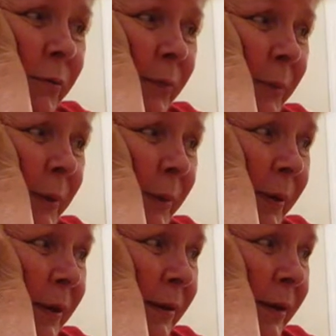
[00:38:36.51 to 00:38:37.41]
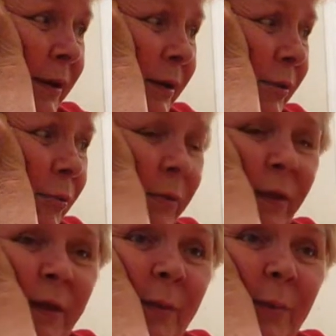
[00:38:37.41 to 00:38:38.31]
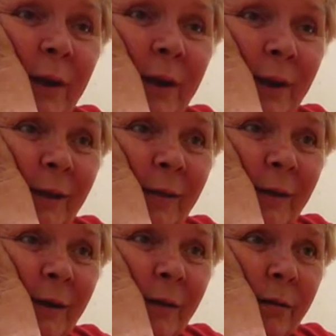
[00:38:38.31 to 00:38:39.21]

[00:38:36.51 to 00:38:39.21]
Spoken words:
for me because I didn't know a thing about anything.